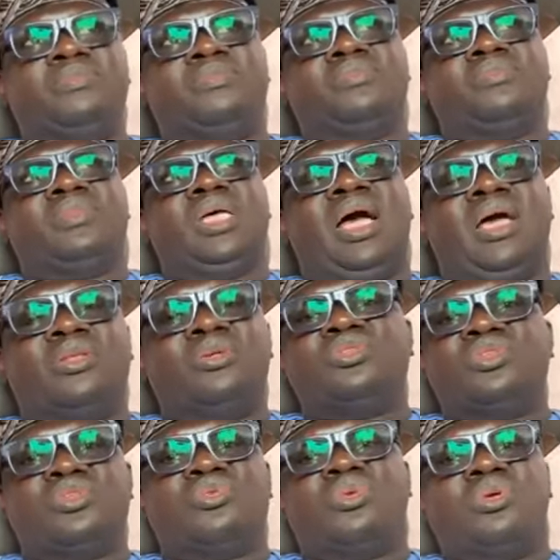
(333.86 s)
I don't
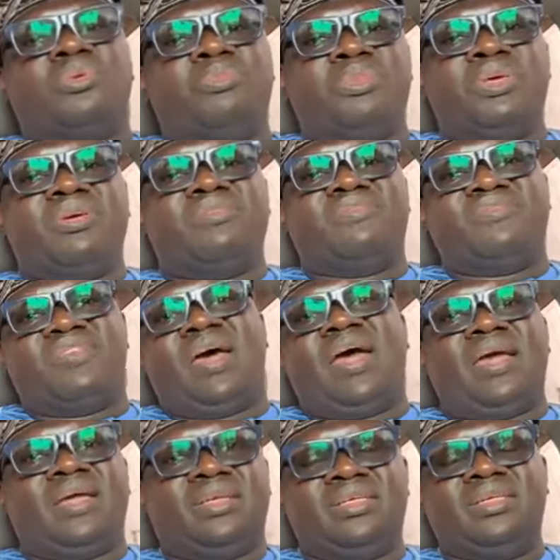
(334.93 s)
just want to be a
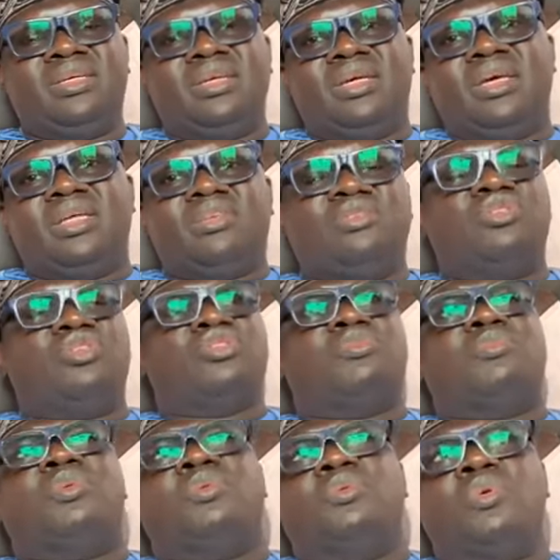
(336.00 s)
fan. Don't just be
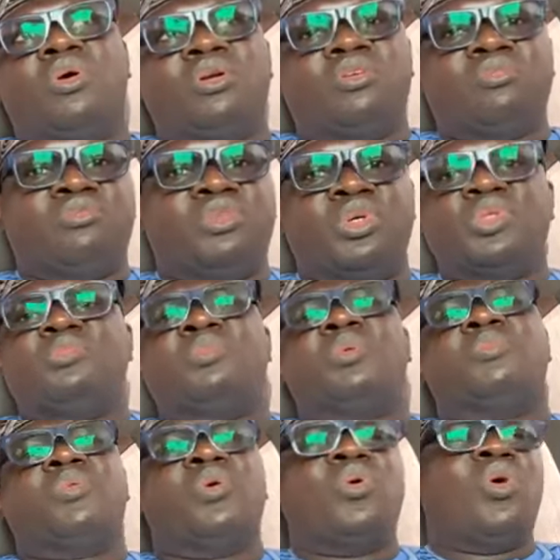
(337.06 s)
one of those
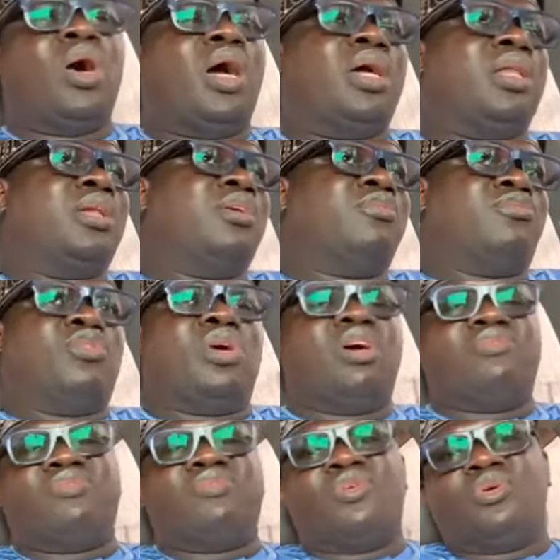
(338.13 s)
people who I love you, I
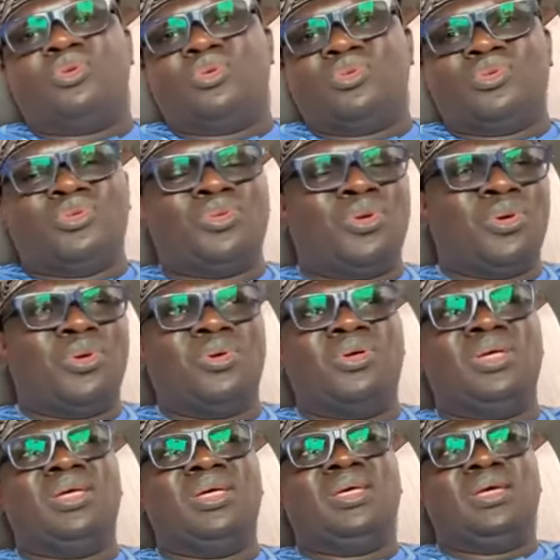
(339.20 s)
follow you. No,
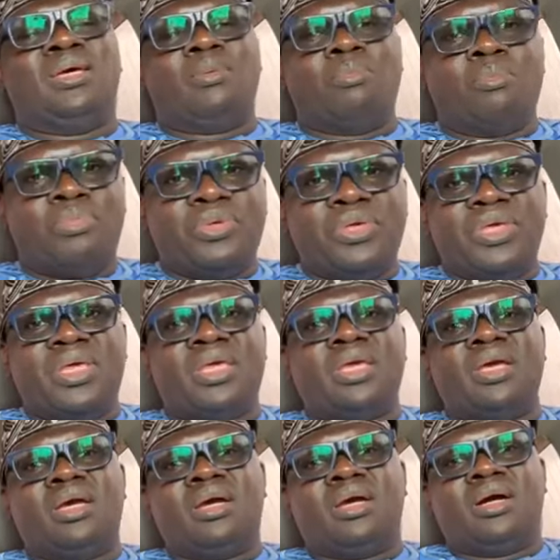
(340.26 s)
be
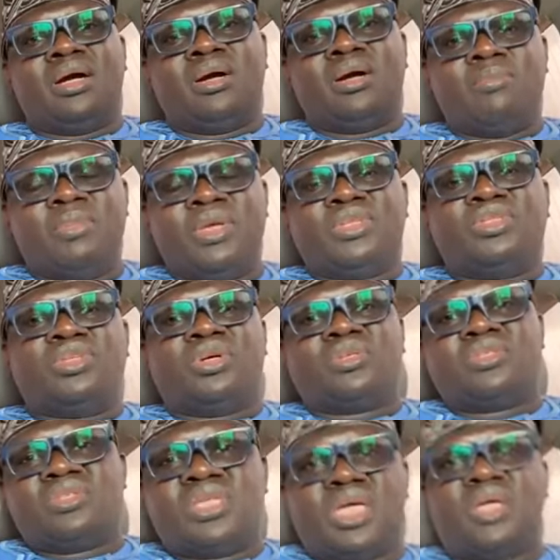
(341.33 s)
a major
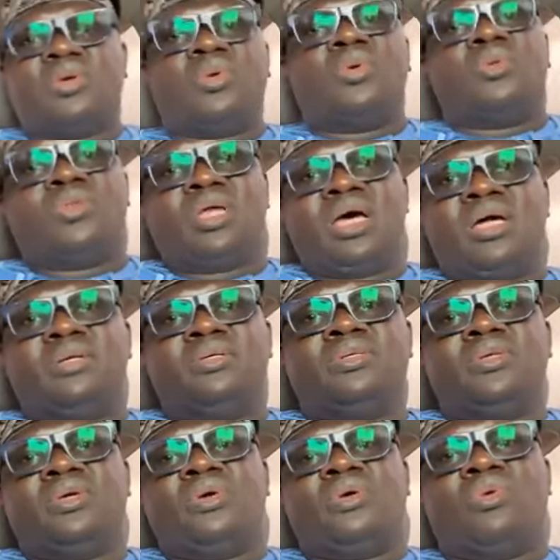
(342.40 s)
stakeholder
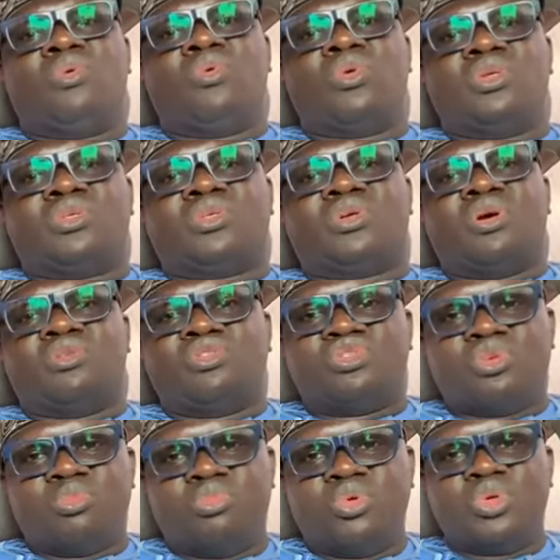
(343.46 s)
who is
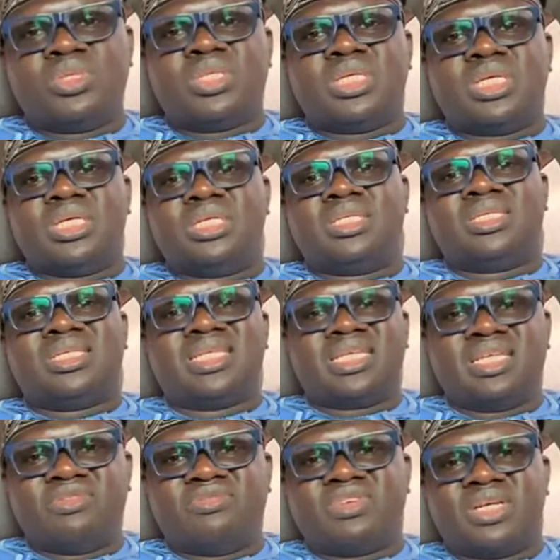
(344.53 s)
contributing
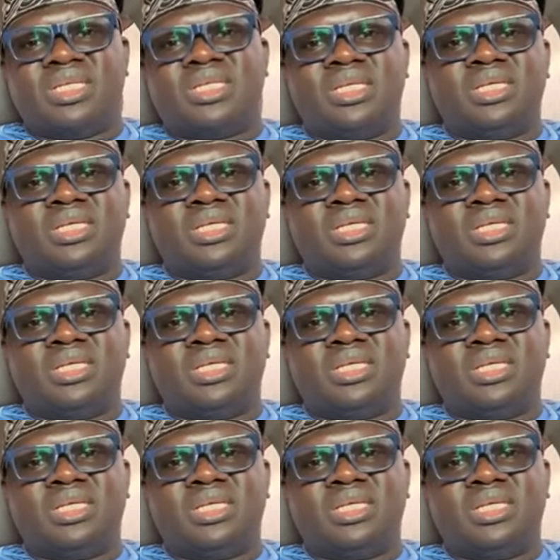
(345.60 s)
significantly